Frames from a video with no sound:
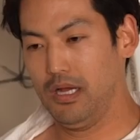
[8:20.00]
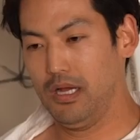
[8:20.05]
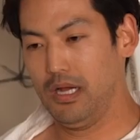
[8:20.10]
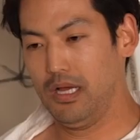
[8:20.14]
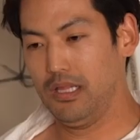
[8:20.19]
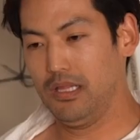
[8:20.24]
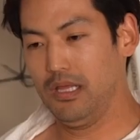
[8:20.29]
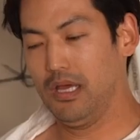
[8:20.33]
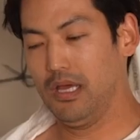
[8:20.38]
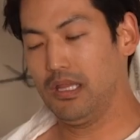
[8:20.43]
I
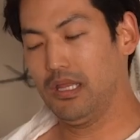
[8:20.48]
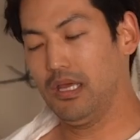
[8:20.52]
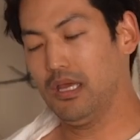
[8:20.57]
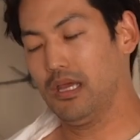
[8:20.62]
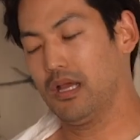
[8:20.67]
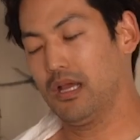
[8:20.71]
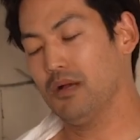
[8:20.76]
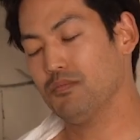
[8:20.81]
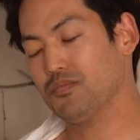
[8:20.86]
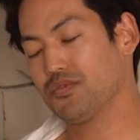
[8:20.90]
think
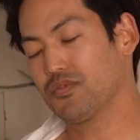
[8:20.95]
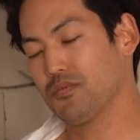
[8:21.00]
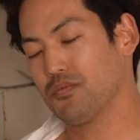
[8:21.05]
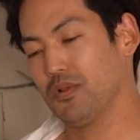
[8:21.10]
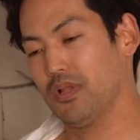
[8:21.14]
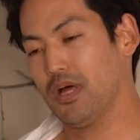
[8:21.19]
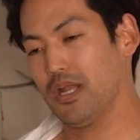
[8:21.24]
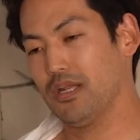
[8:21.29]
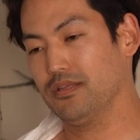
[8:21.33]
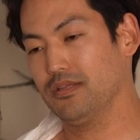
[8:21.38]
it comes from a
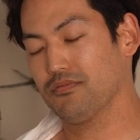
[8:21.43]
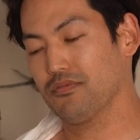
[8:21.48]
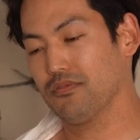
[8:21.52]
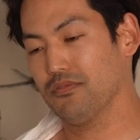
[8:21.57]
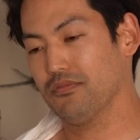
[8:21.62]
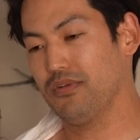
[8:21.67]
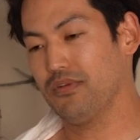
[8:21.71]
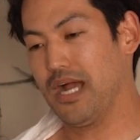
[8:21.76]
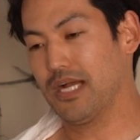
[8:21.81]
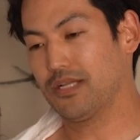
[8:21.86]
lot of
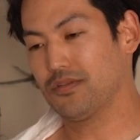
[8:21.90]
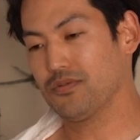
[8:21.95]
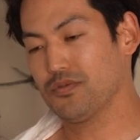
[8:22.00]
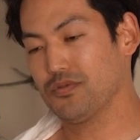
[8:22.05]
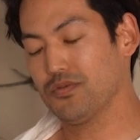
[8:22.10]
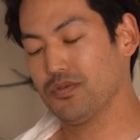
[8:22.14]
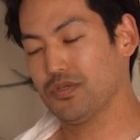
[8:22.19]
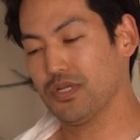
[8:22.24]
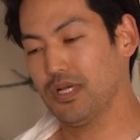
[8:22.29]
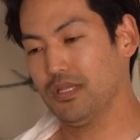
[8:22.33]
different
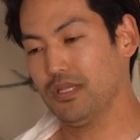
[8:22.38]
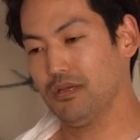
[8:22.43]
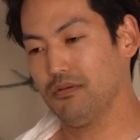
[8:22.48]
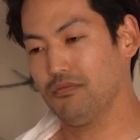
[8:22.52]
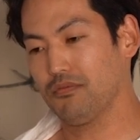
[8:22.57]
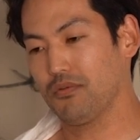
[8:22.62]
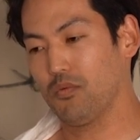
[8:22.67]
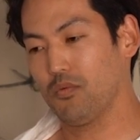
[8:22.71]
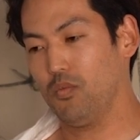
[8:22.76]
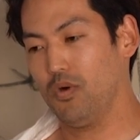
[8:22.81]
factors. I think
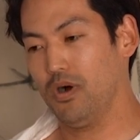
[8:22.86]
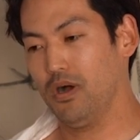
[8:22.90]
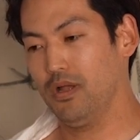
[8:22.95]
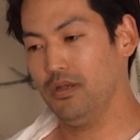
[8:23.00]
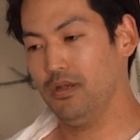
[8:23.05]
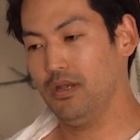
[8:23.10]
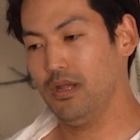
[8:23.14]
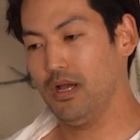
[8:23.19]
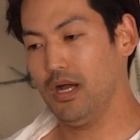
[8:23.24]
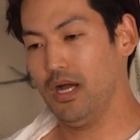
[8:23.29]
for
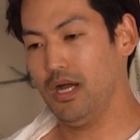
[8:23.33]
one,